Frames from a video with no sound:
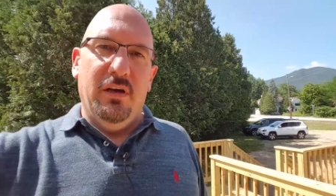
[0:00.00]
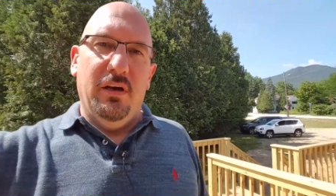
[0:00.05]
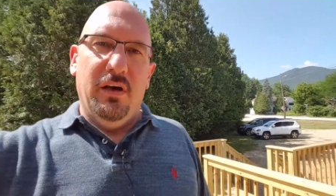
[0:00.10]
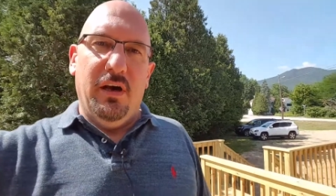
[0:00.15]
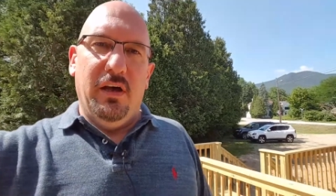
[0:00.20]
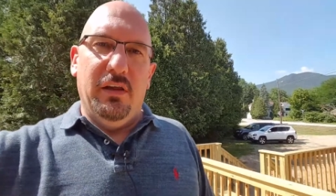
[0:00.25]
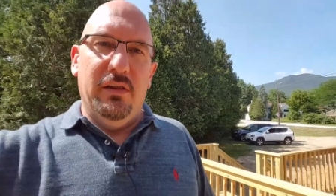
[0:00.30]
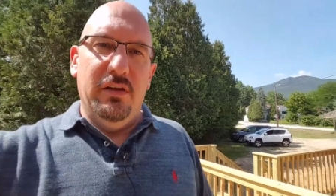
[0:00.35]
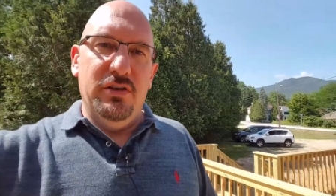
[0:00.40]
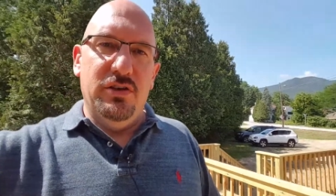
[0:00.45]

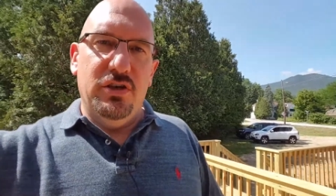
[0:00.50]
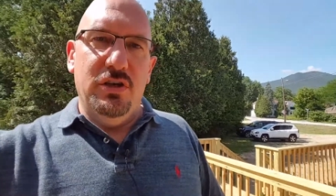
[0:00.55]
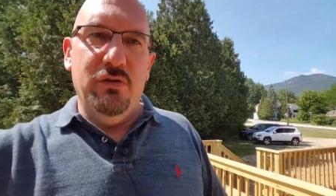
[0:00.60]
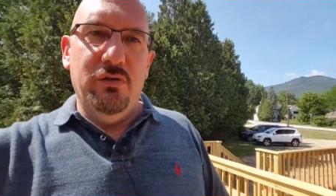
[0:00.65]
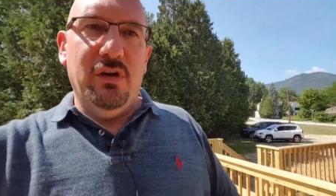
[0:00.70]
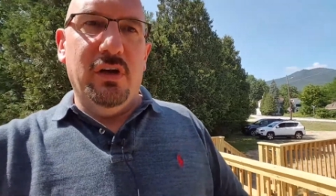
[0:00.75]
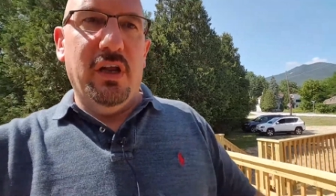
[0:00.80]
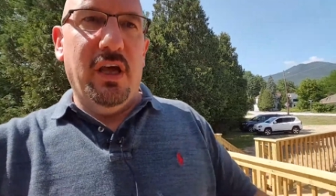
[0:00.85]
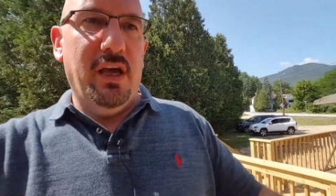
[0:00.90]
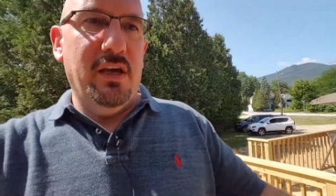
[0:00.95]
Uh, this
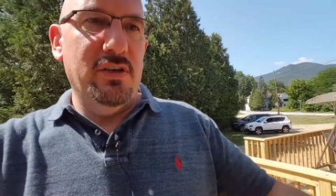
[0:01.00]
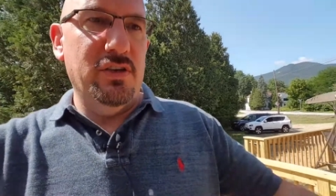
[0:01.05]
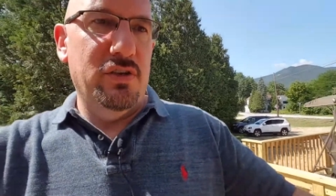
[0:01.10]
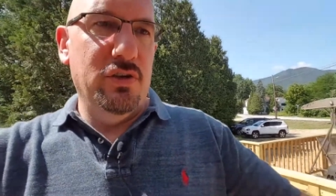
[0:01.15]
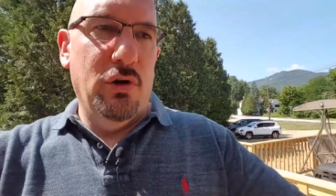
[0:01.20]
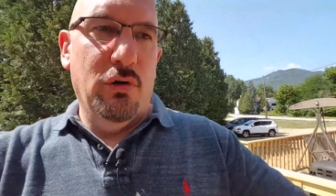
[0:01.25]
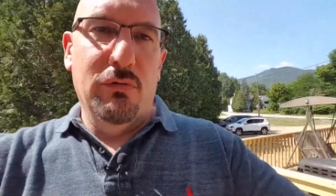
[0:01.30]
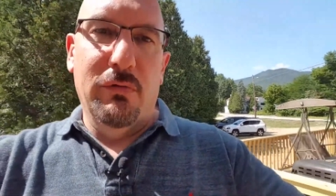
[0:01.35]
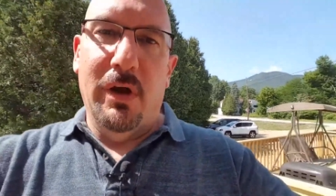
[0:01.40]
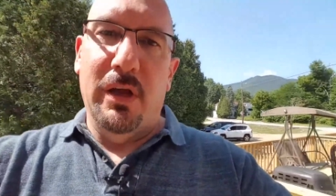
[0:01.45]
unit has
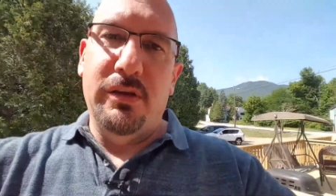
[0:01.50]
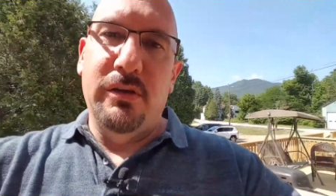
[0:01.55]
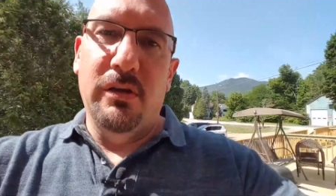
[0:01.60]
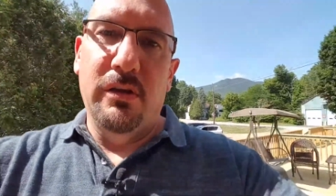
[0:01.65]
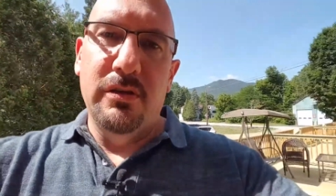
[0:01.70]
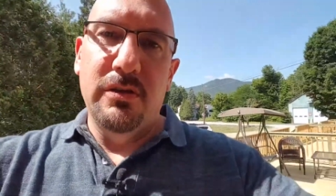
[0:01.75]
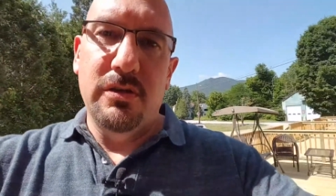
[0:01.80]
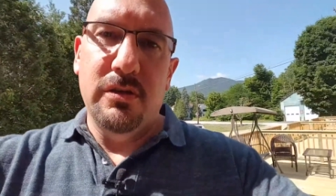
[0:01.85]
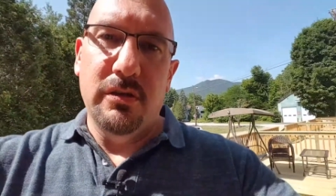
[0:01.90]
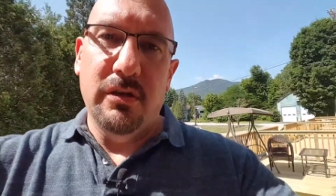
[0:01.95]
no
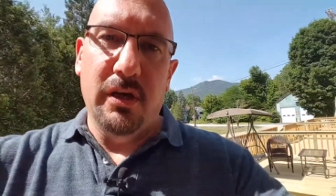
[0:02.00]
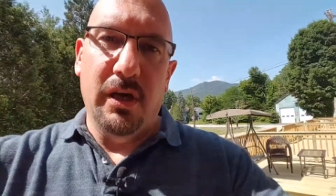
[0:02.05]
rentals.